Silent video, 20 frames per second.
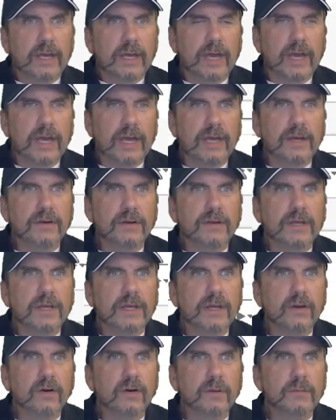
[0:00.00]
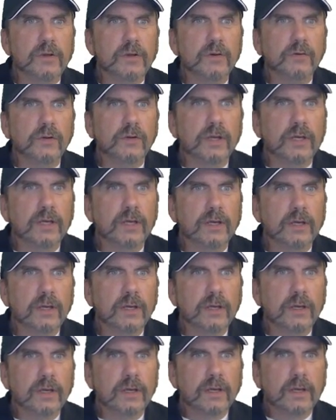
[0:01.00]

And here I'm using